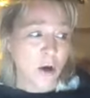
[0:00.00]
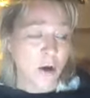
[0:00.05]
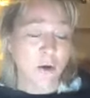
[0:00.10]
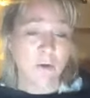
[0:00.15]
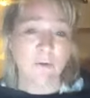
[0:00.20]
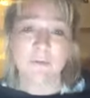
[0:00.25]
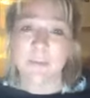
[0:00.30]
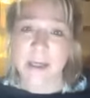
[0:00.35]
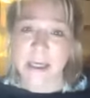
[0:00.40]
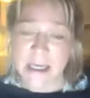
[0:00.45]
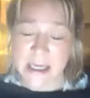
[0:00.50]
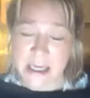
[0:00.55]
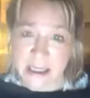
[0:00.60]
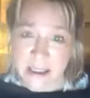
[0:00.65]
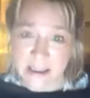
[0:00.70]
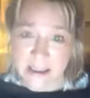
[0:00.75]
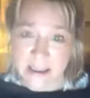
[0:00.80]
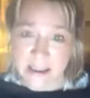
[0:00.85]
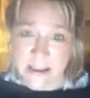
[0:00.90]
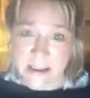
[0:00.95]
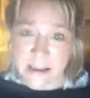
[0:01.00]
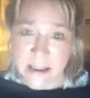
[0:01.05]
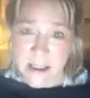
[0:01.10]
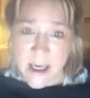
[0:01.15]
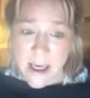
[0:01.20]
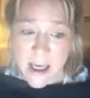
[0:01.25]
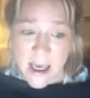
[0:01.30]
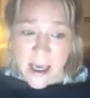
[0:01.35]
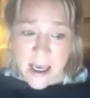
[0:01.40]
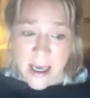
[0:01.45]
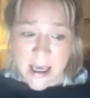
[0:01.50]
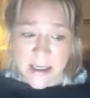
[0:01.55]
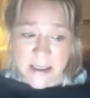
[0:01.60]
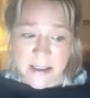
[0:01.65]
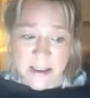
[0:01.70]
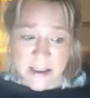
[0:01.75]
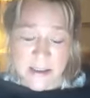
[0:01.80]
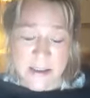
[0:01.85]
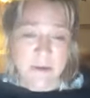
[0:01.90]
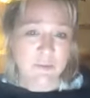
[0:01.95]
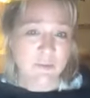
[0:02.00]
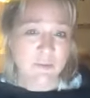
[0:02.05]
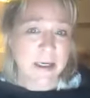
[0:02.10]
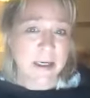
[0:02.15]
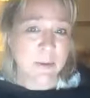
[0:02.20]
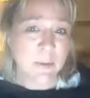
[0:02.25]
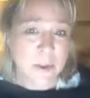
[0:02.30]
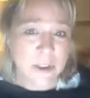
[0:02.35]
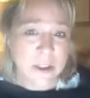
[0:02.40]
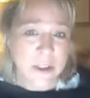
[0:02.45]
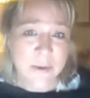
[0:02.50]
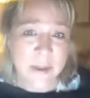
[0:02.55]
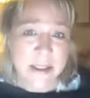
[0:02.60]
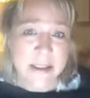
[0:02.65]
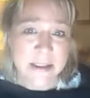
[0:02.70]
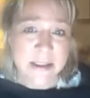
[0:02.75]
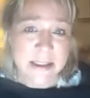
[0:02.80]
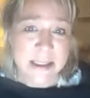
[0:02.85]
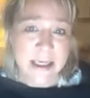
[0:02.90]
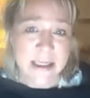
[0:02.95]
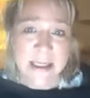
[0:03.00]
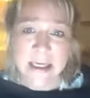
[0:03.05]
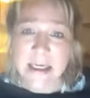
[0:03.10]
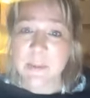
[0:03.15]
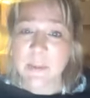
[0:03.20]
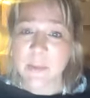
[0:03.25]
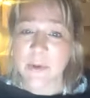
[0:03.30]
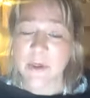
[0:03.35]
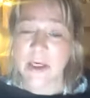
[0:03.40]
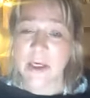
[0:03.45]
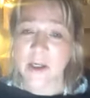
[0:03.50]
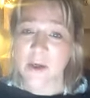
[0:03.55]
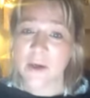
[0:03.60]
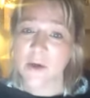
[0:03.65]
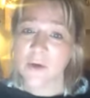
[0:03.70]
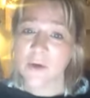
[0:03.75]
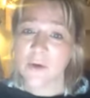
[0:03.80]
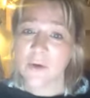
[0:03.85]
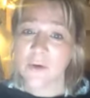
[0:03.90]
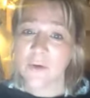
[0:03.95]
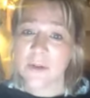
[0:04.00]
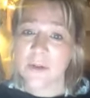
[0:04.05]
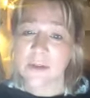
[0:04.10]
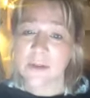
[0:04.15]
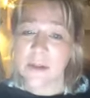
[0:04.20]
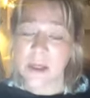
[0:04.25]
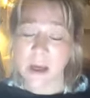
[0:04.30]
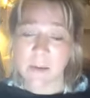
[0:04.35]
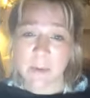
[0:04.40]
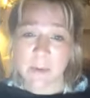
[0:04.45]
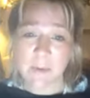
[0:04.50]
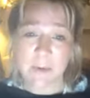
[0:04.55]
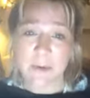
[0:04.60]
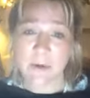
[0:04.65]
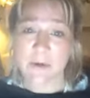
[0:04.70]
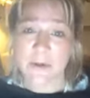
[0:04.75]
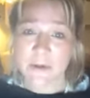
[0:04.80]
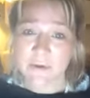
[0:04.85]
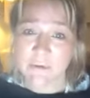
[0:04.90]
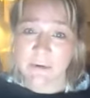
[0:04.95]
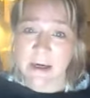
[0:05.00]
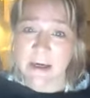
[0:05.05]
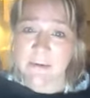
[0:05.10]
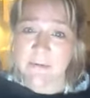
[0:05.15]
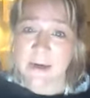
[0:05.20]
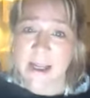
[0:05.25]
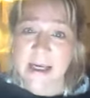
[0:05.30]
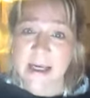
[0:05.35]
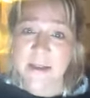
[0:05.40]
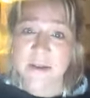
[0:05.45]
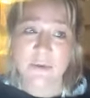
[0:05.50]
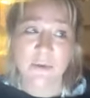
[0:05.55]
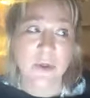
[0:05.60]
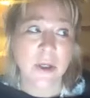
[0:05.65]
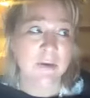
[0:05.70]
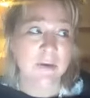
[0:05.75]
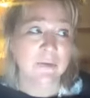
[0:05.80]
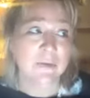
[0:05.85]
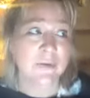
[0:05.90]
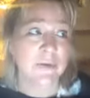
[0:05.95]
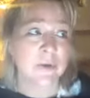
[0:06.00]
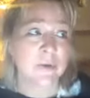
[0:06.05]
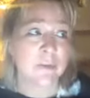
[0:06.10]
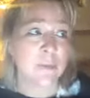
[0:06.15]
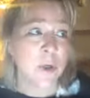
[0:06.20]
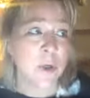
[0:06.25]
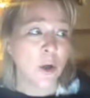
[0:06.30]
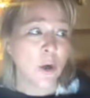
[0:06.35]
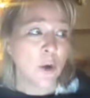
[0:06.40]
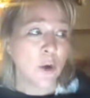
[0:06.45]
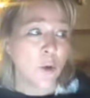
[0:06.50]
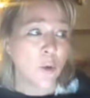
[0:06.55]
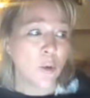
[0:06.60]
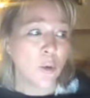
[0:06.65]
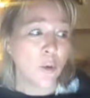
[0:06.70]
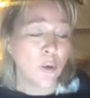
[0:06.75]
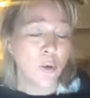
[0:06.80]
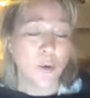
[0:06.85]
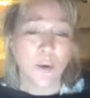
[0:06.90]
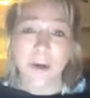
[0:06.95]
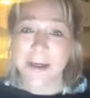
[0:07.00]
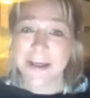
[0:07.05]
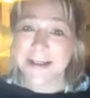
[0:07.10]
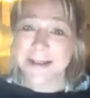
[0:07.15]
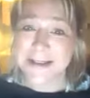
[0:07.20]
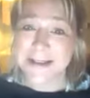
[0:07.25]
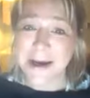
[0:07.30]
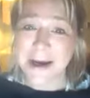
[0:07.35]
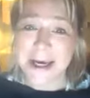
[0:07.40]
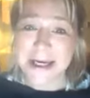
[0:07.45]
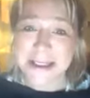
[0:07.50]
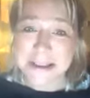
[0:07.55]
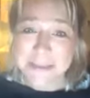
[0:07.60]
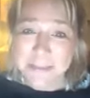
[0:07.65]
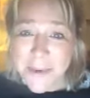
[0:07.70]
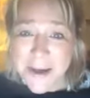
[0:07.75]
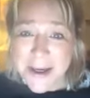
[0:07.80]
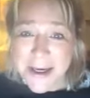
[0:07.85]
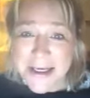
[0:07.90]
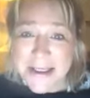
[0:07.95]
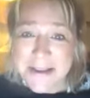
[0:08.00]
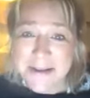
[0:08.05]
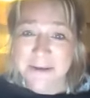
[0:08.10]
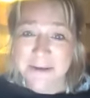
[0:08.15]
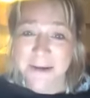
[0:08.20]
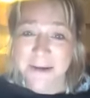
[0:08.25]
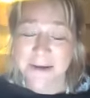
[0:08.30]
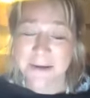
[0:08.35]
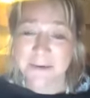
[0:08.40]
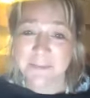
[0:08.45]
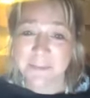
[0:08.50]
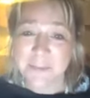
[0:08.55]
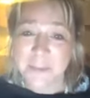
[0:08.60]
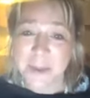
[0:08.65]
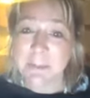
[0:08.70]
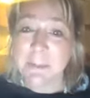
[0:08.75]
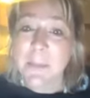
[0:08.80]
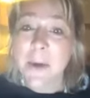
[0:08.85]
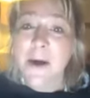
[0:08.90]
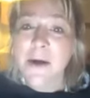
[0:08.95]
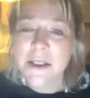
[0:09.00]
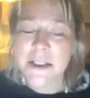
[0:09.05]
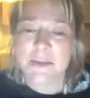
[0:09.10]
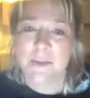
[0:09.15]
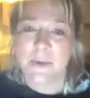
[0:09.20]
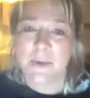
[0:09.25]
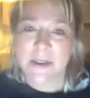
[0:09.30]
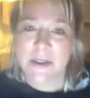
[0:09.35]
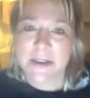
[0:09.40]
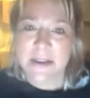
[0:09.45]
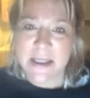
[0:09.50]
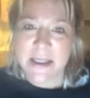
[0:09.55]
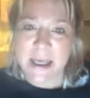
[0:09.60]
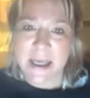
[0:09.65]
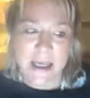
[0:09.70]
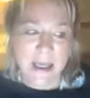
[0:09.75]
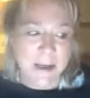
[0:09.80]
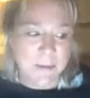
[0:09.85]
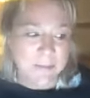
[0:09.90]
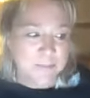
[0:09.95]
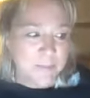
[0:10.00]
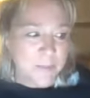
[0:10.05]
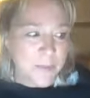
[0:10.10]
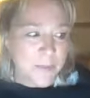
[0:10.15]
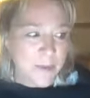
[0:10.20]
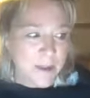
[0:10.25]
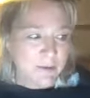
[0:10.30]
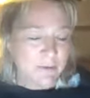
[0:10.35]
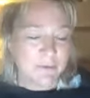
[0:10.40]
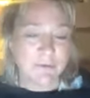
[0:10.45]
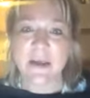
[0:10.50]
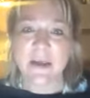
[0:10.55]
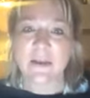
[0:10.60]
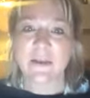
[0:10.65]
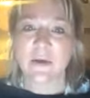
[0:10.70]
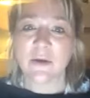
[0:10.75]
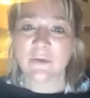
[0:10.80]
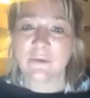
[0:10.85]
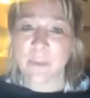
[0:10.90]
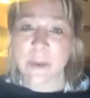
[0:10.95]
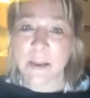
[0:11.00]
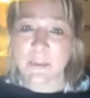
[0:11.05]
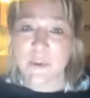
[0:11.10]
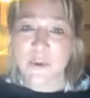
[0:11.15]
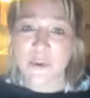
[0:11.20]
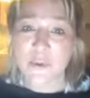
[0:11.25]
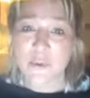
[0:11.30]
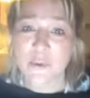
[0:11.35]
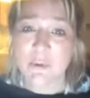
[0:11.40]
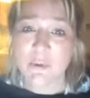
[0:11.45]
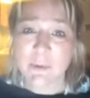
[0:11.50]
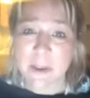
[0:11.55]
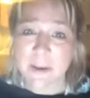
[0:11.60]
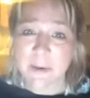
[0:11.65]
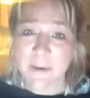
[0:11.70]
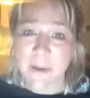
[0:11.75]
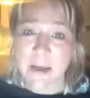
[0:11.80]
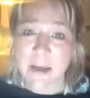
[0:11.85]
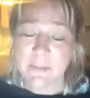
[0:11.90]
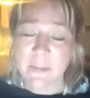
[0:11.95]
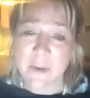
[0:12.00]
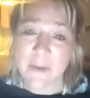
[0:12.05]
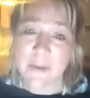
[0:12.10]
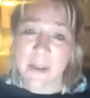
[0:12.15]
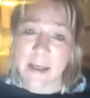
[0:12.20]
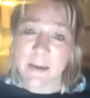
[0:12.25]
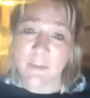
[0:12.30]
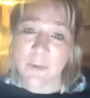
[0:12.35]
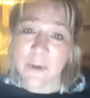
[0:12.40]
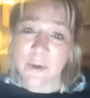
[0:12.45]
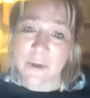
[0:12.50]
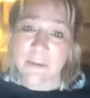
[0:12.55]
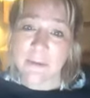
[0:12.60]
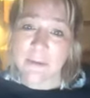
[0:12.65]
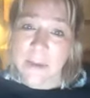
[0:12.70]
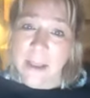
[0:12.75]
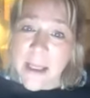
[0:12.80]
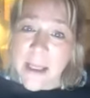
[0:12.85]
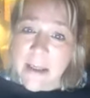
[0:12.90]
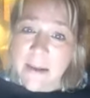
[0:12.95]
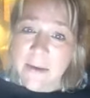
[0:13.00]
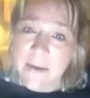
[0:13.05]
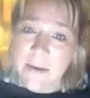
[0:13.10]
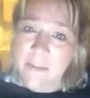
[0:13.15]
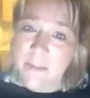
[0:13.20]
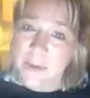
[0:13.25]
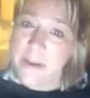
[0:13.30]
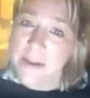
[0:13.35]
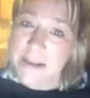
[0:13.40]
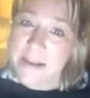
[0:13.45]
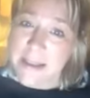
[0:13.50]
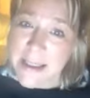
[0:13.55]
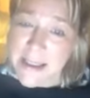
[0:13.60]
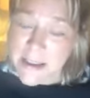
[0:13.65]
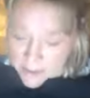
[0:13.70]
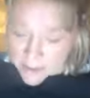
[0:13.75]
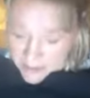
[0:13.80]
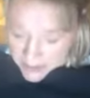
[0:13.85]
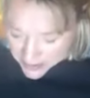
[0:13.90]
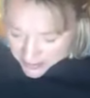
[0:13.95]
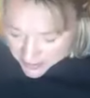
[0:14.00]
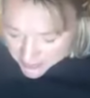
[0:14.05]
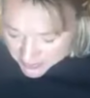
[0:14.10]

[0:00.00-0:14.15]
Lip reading: of peace, and doesn't really want to entertain anybody who's coming with lots of red flags all over them, or is hiding behind a mask because they fear that if people saw the real them, that they wouldn't like them because they don't like